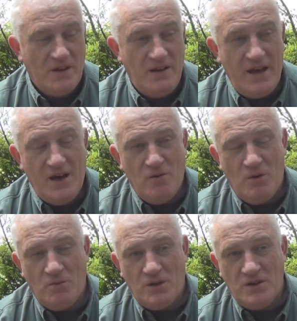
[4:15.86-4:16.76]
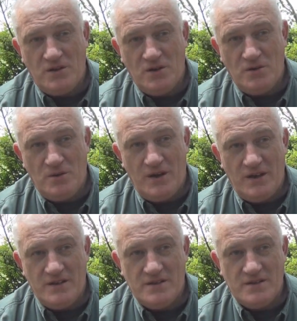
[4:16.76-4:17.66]
now what I'm going to do
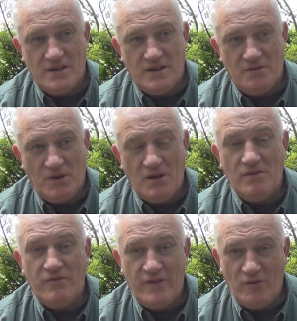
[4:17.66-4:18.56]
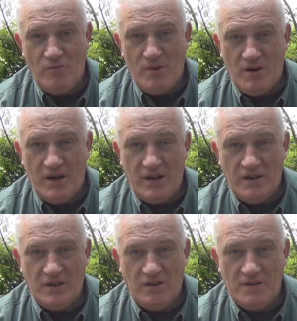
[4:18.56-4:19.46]
is go and fill my
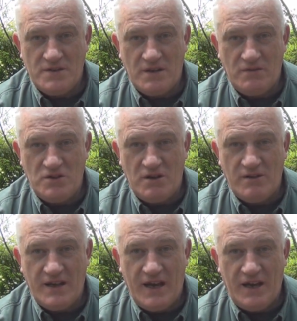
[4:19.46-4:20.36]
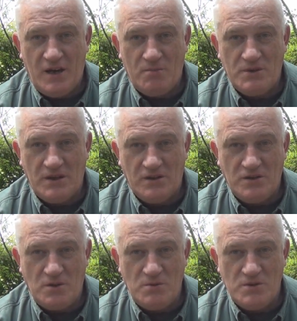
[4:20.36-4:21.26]
Lifesaver jerry can up. I think I
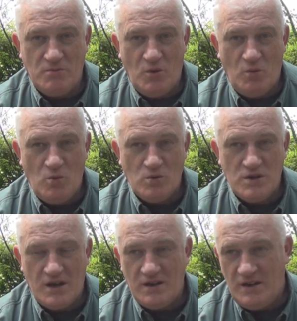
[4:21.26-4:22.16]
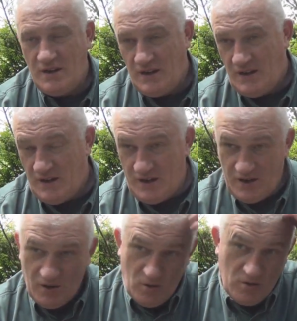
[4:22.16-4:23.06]
could do with some more water.
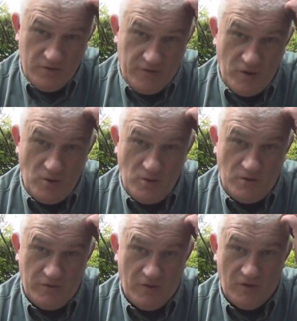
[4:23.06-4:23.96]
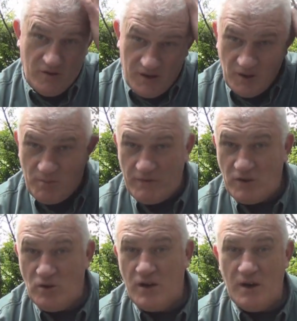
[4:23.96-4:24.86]
All the food for a little bit of
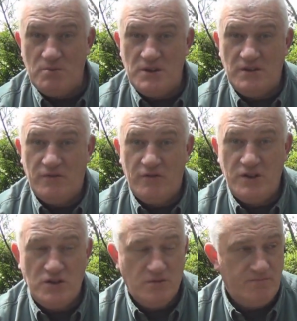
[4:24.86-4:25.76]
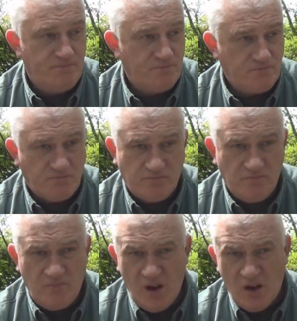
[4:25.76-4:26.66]
a cook-up's in the fridge.
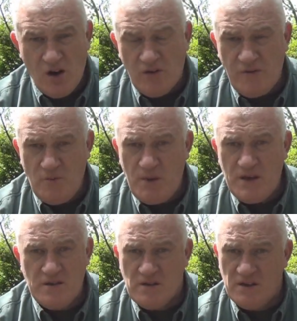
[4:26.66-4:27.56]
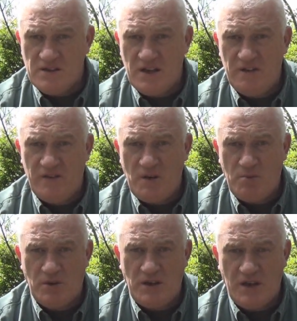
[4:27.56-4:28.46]
Got a few beers, like I say, if
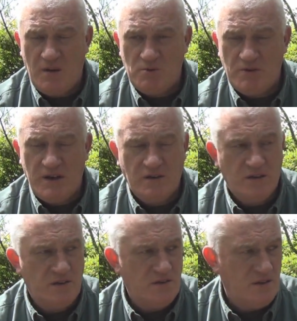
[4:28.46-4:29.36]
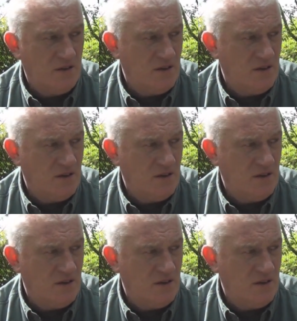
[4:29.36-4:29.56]
anybody comes round and